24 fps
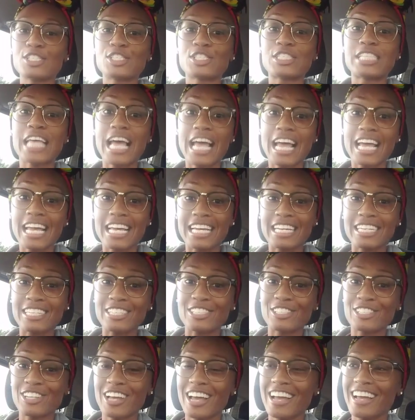
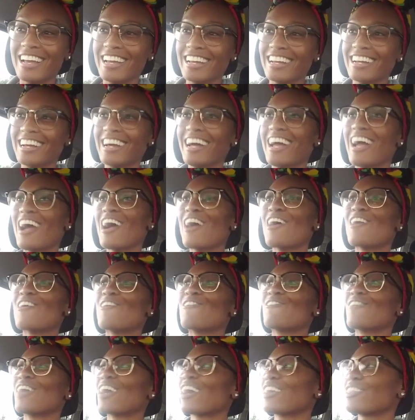stage,
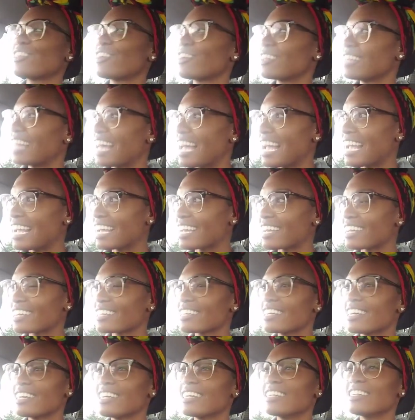where they're like,
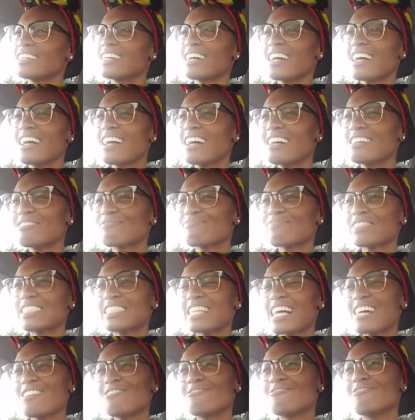um,
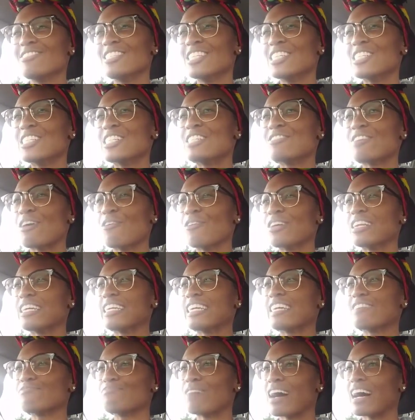I don't know if I want to
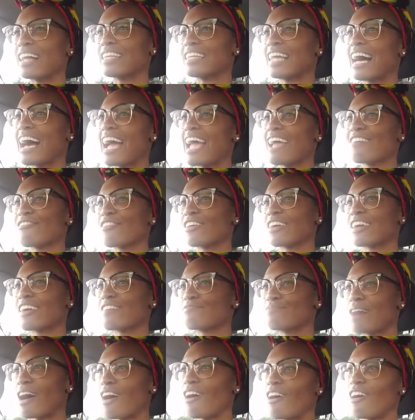give my life or give
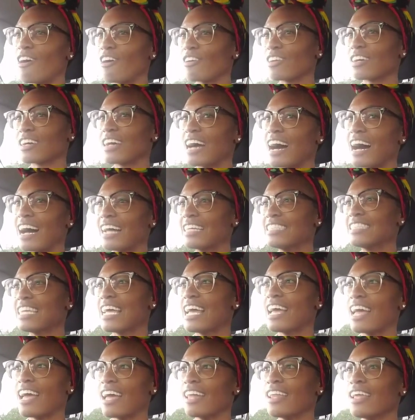my all to God
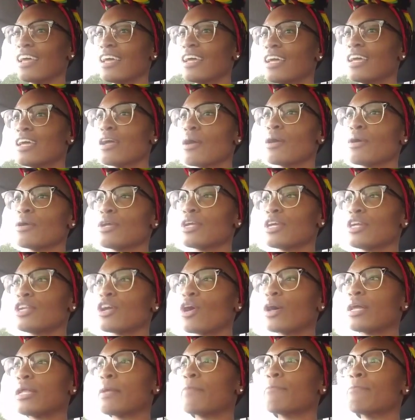yet. You
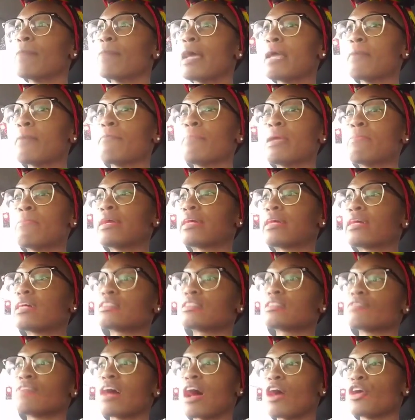know, and it may be because
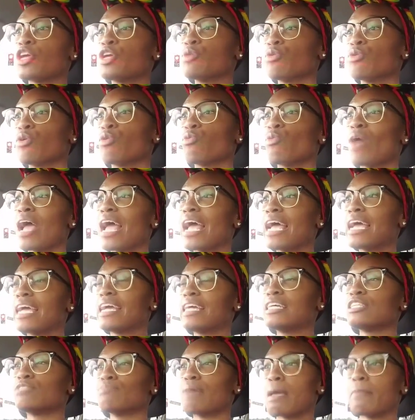because of how you were
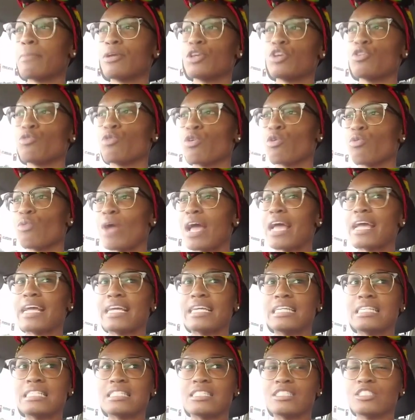raised. Maybe you were
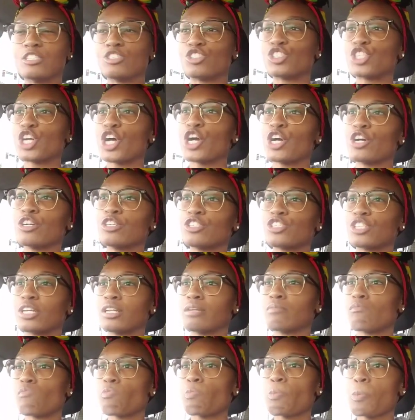raised in the church,
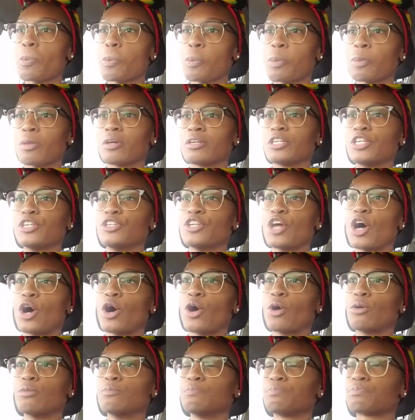and you
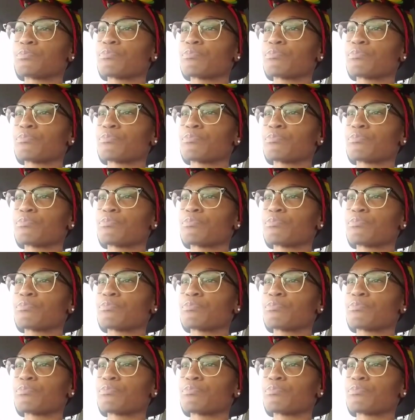know,